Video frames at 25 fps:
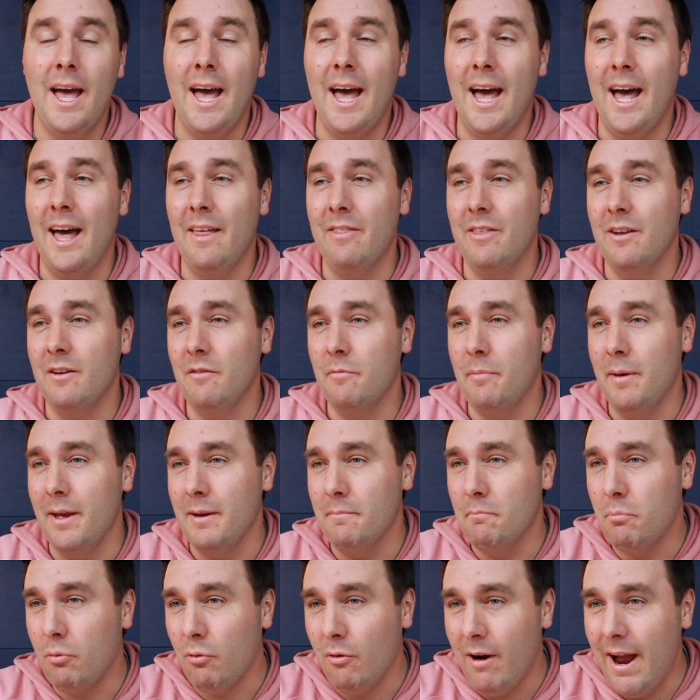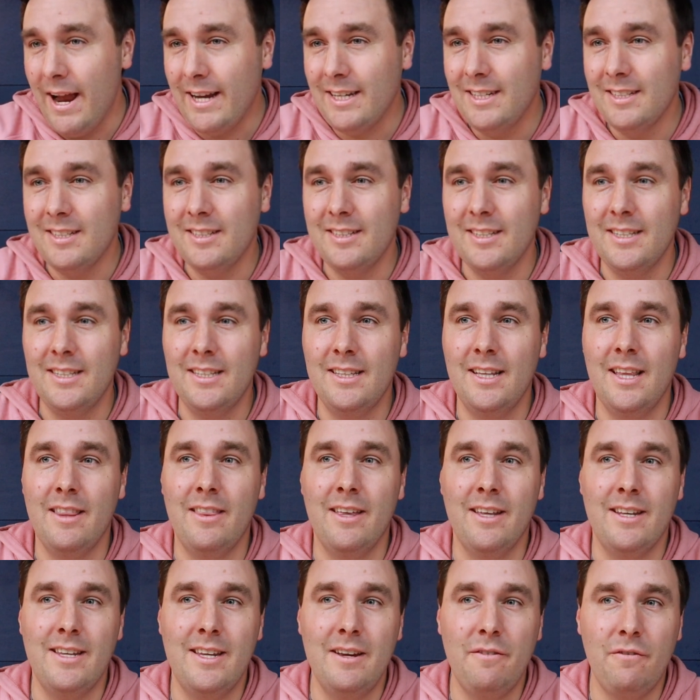that have been practicing
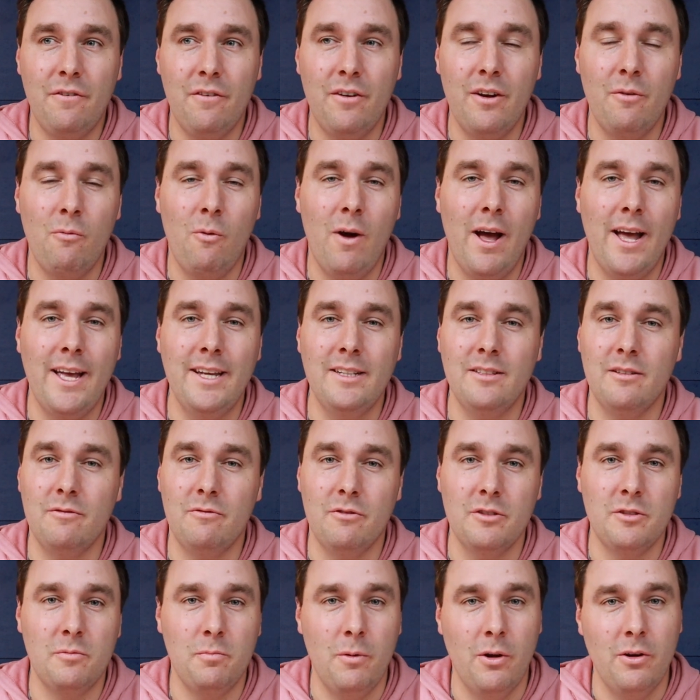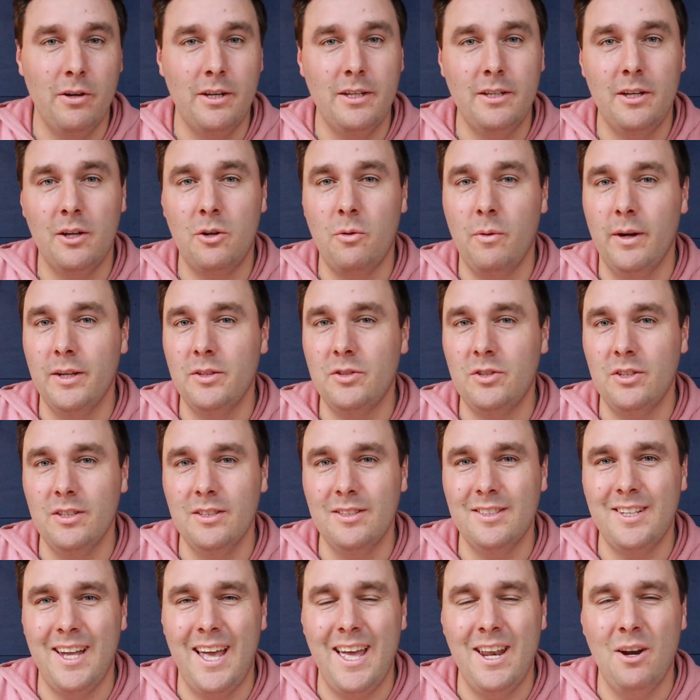the different ways of responding to
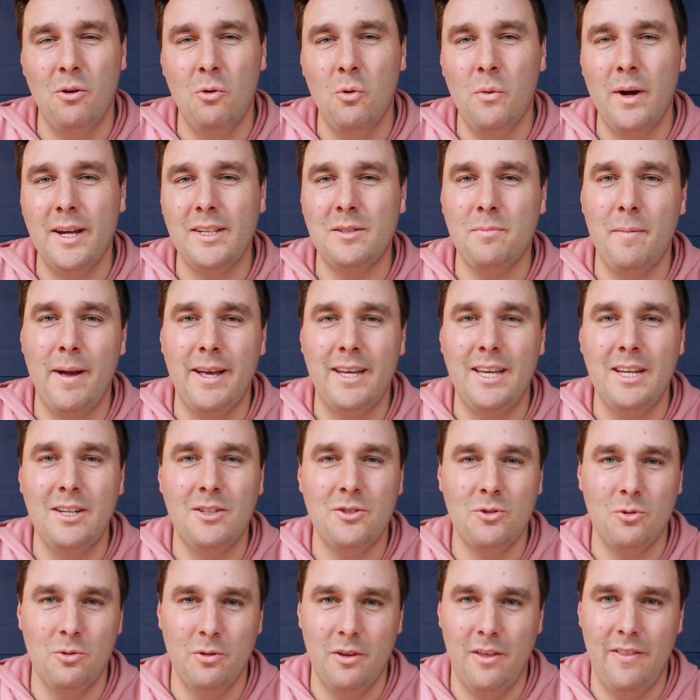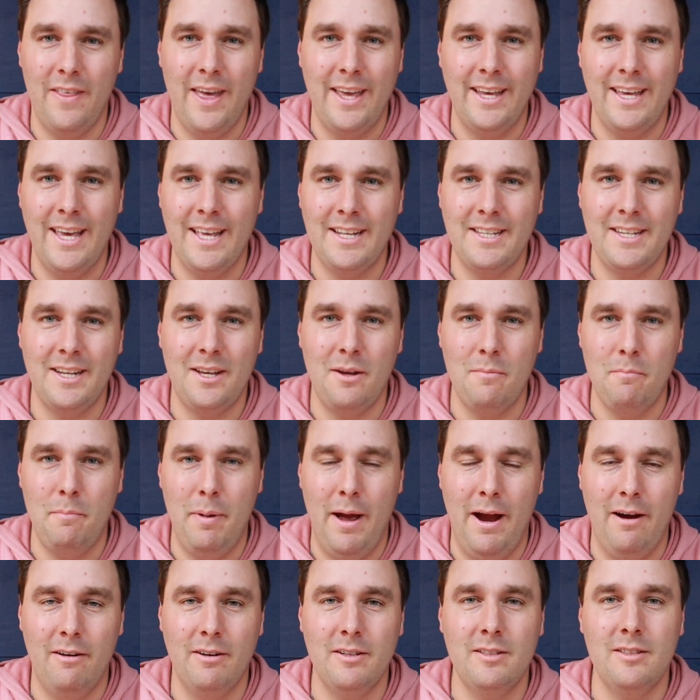questions and always making sure that they get to
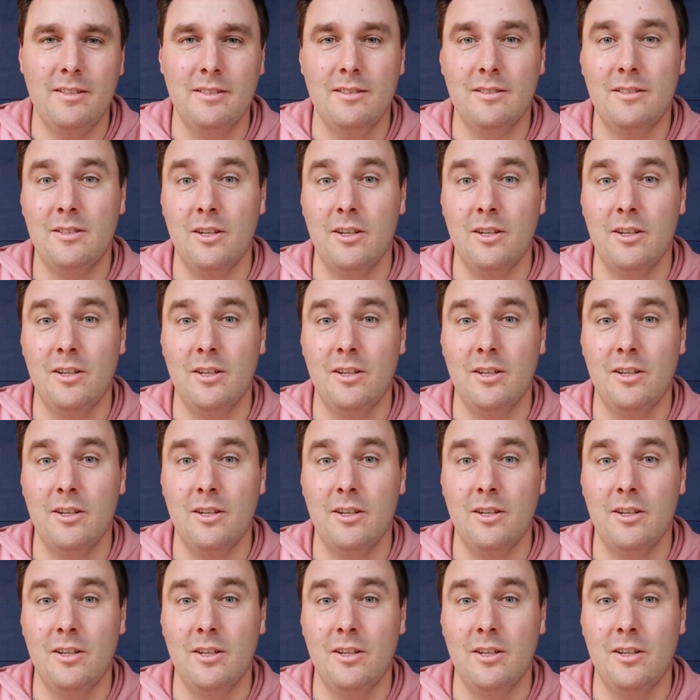comparison.